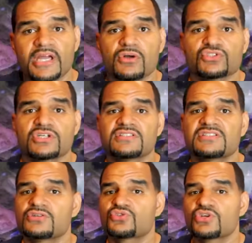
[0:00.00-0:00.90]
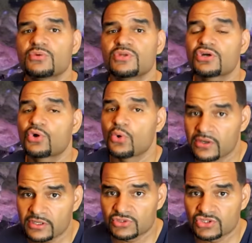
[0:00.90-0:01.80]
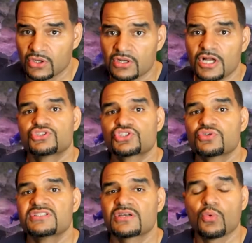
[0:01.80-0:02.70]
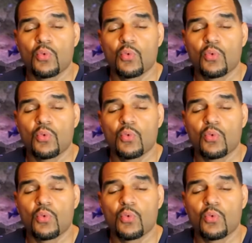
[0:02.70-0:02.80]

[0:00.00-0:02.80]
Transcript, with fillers: You may also consider treating with aquarium salt, which treats a